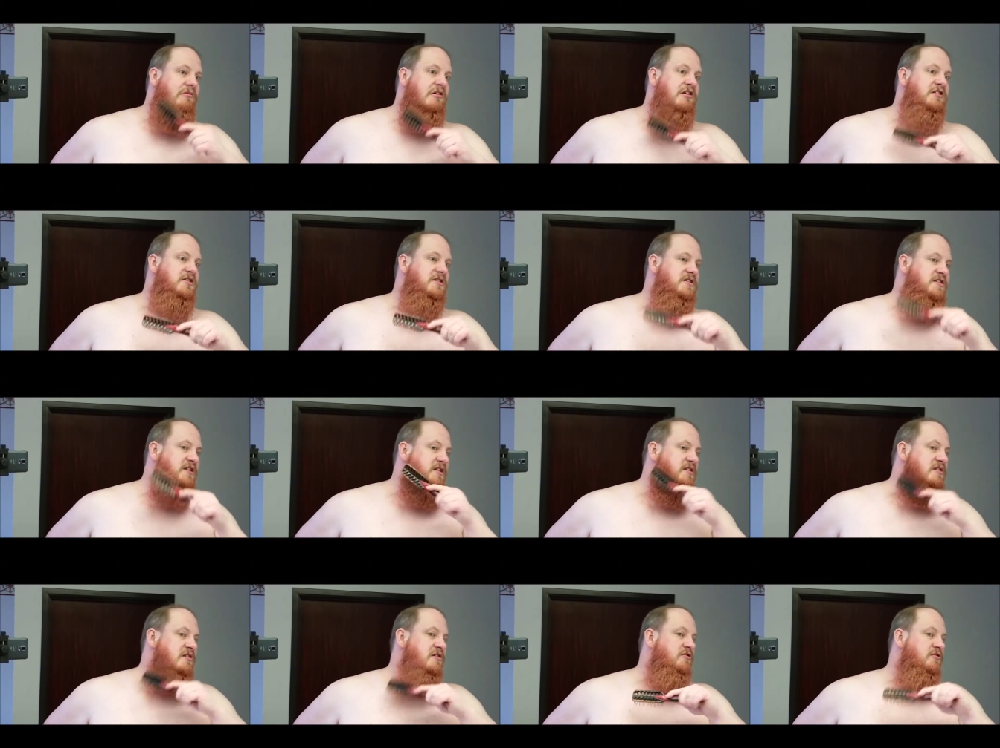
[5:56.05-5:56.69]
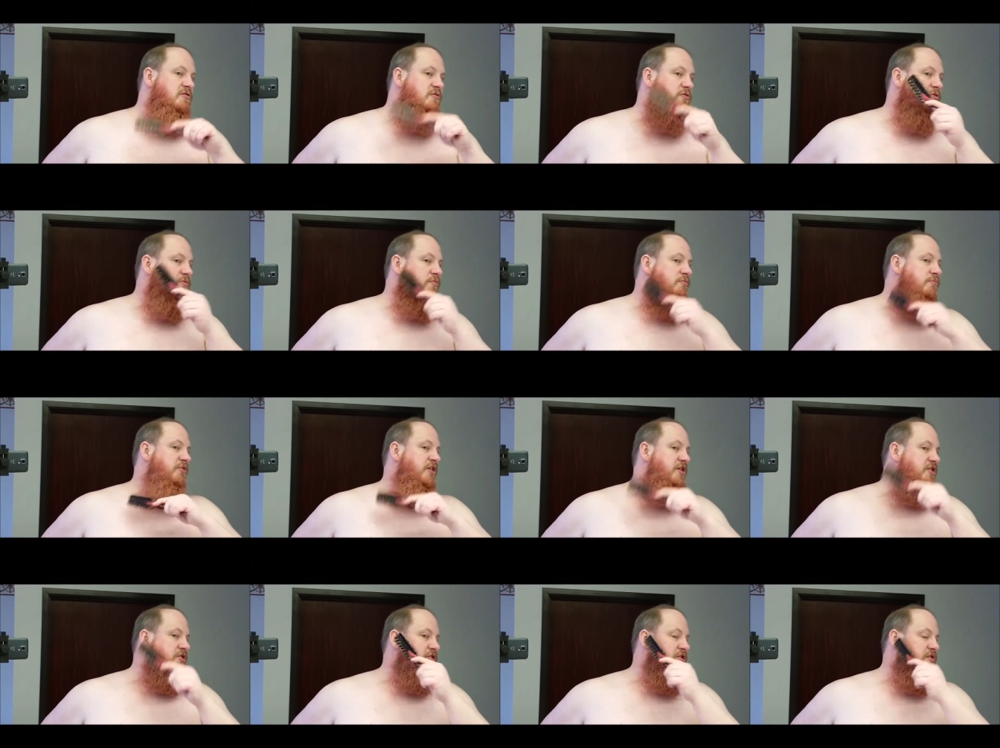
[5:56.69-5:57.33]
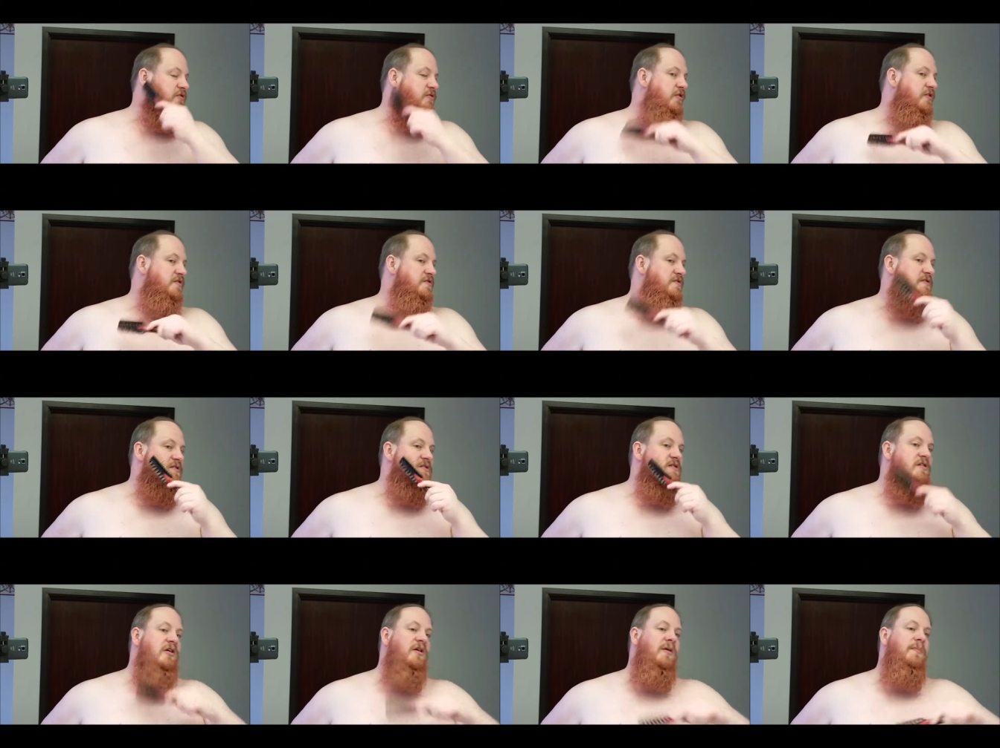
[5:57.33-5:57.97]
which just gets brushed across
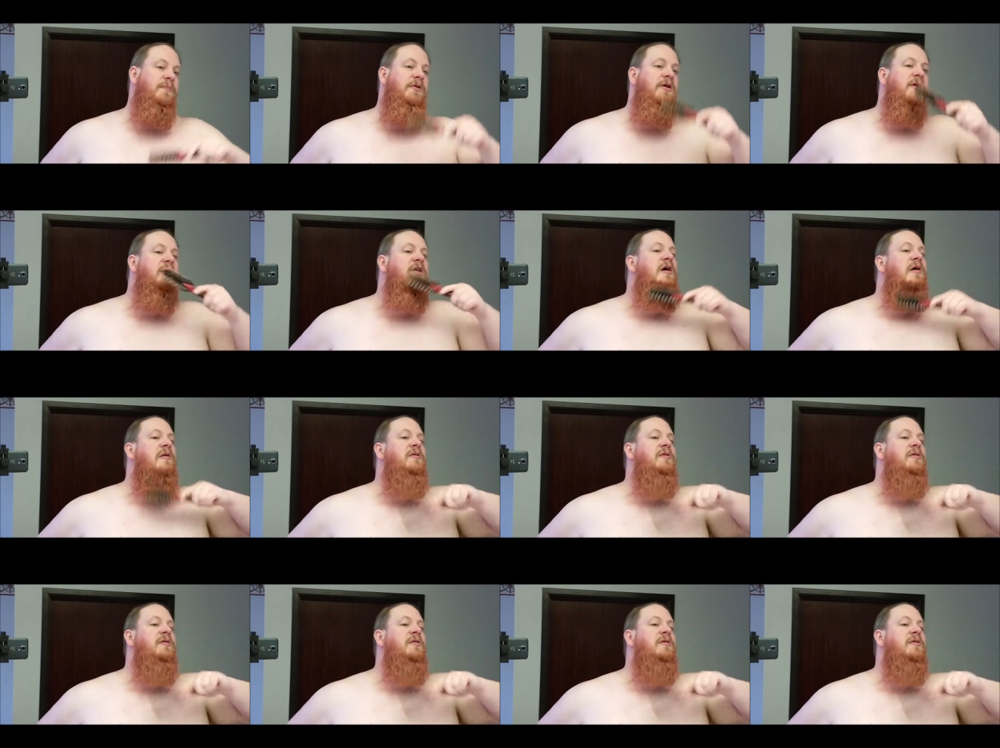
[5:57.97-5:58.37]
the top,